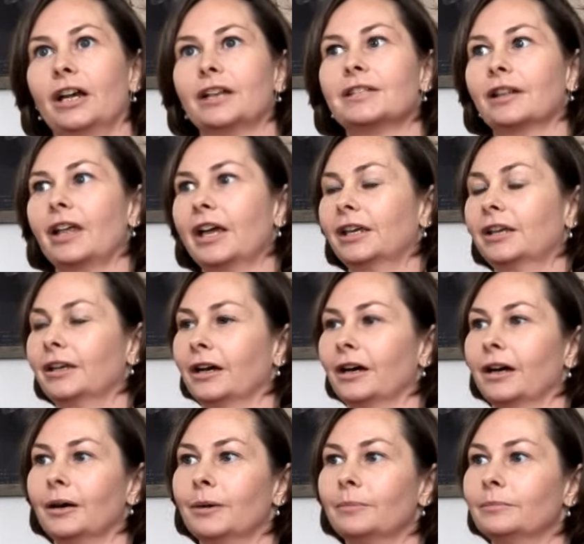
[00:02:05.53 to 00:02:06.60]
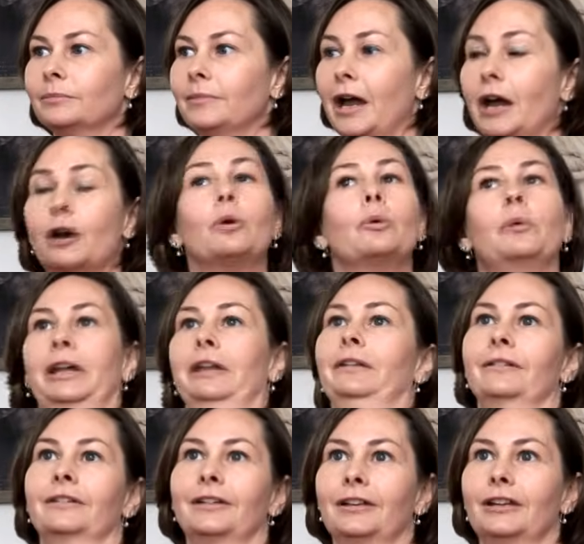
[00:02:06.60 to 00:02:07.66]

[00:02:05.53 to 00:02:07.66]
It's like um, heroin